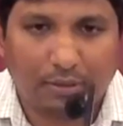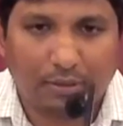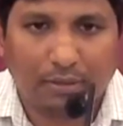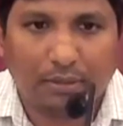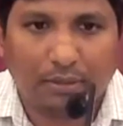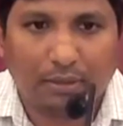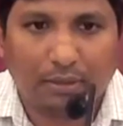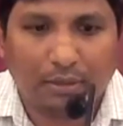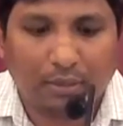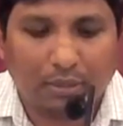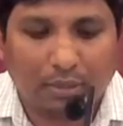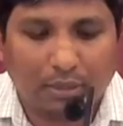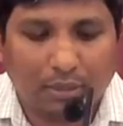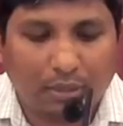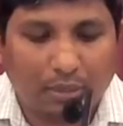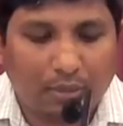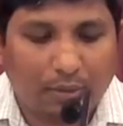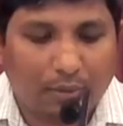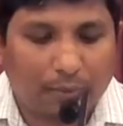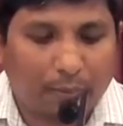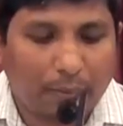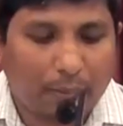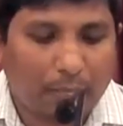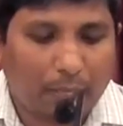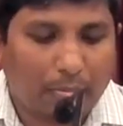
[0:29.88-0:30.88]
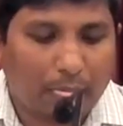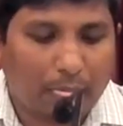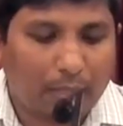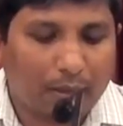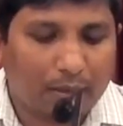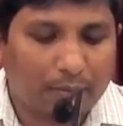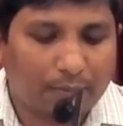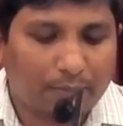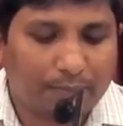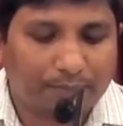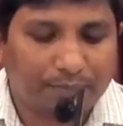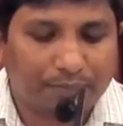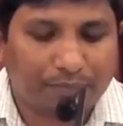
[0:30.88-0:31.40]

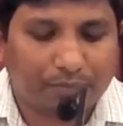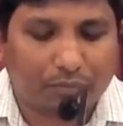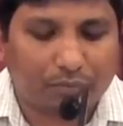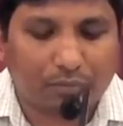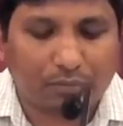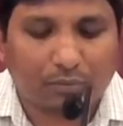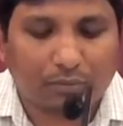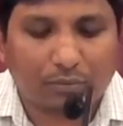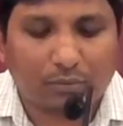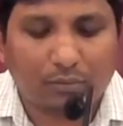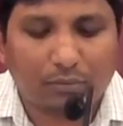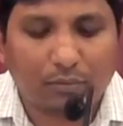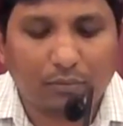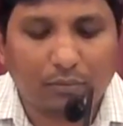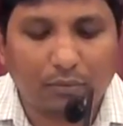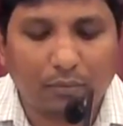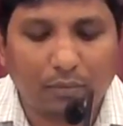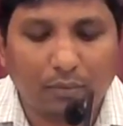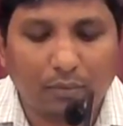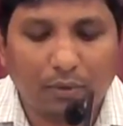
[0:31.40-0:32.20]
No one is speaking in this clip.